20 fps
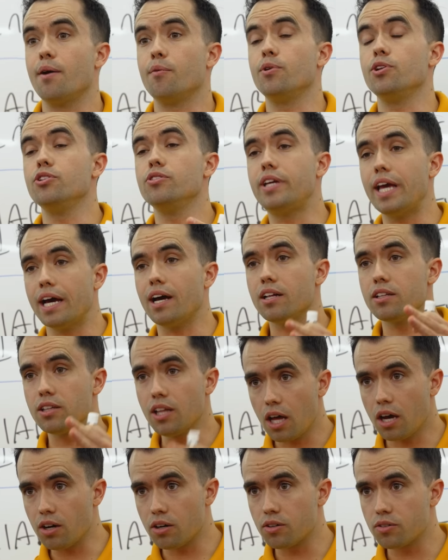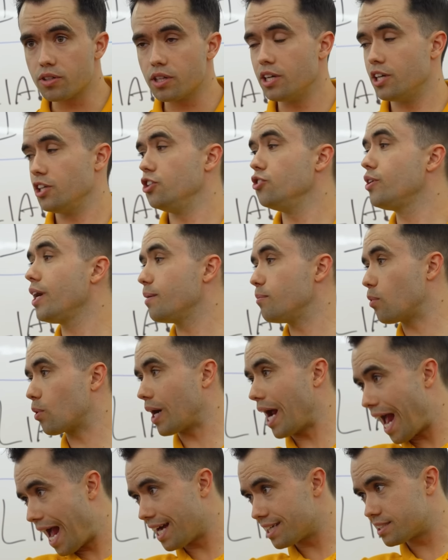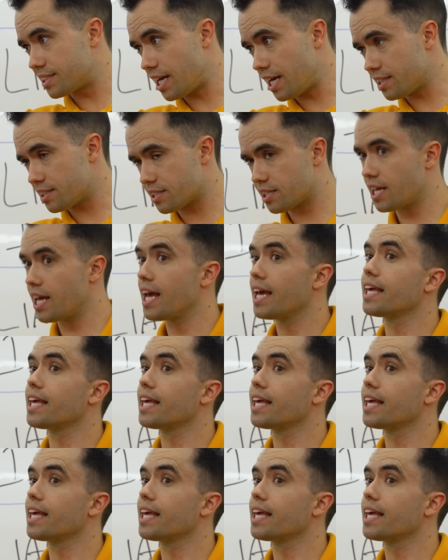And when you get a loan, you get more assets,